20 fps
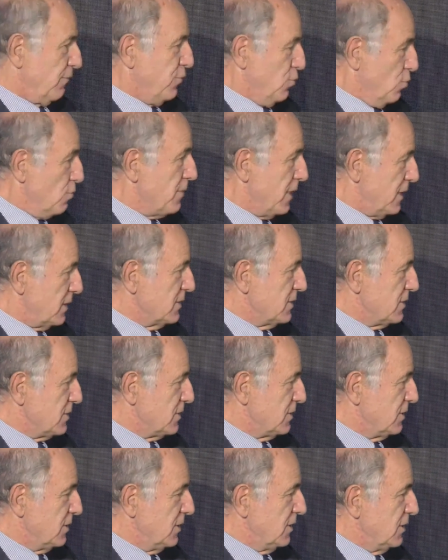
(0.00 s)
few
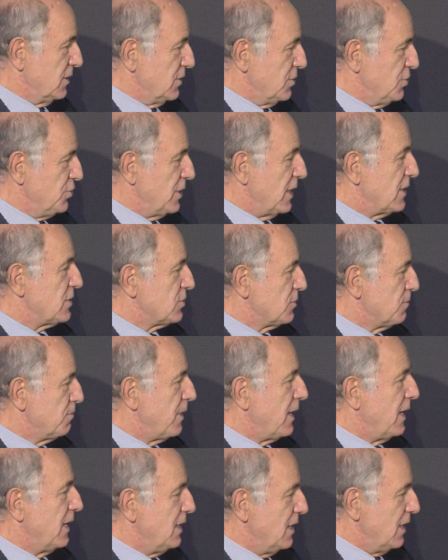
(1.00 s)
months just
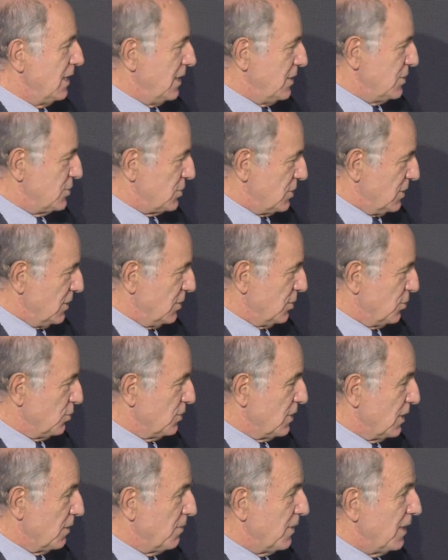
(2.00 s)
by listening to
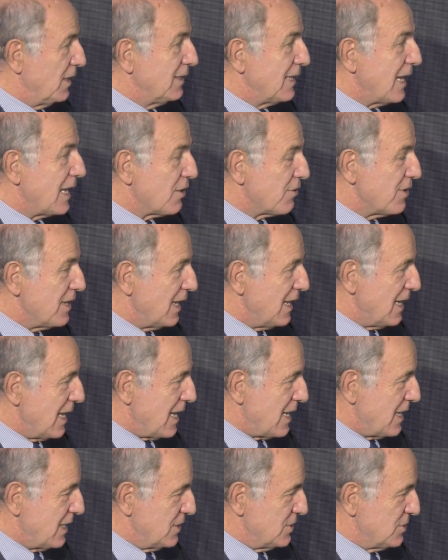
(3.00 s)
them. And I
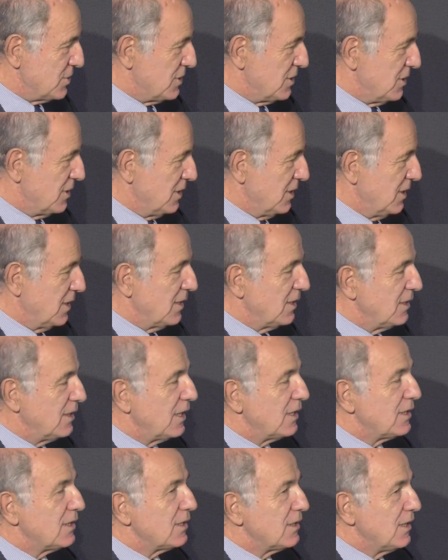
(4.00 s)
realized
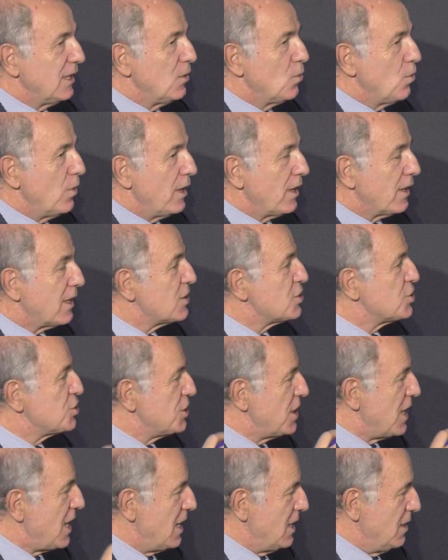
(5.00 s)
that they were
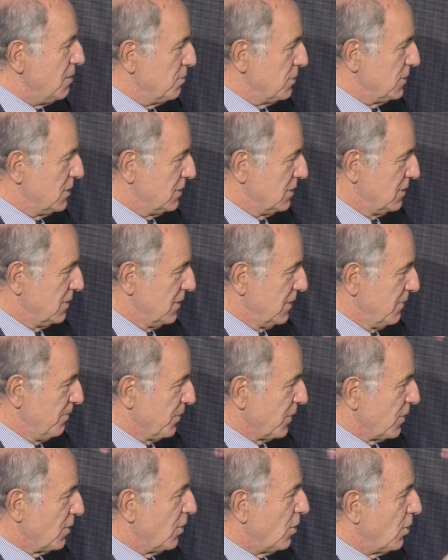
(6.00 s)
ashamed
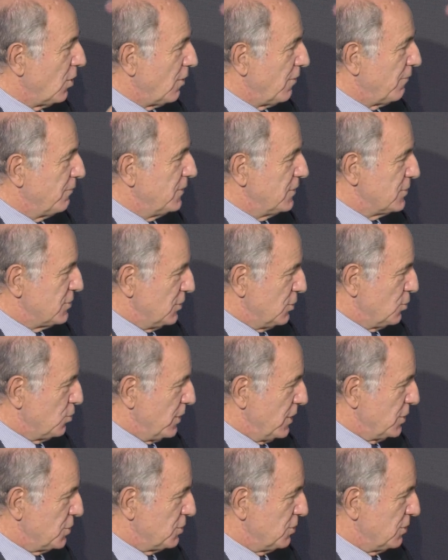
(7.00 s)
of the
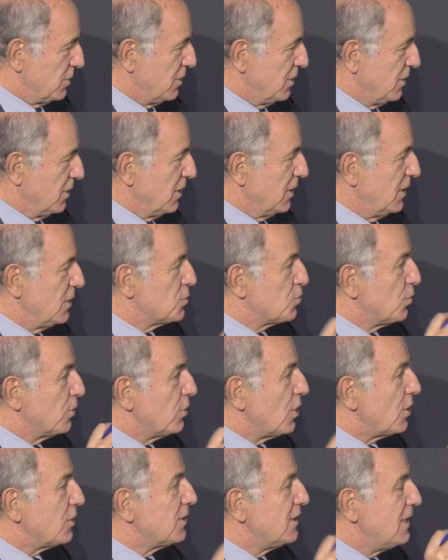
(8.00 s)
situation. It was
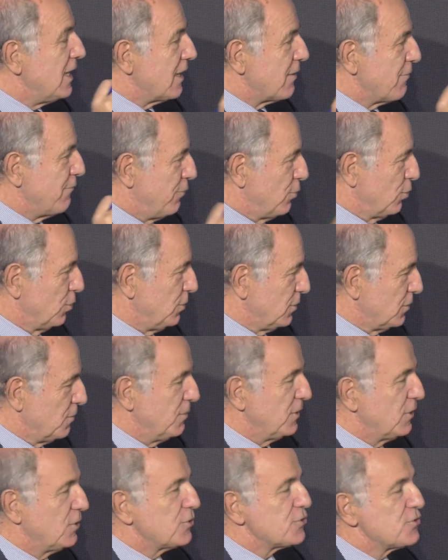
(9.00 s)
not their fault,
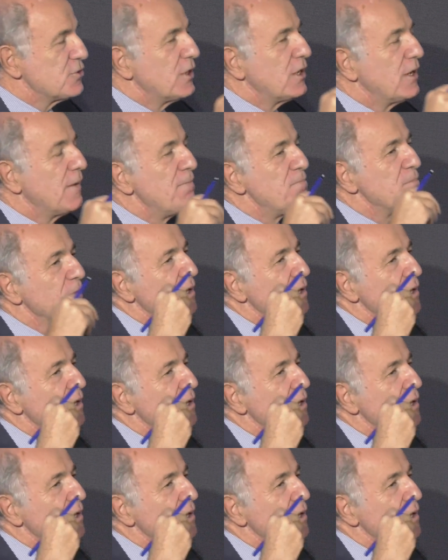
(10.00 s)
because the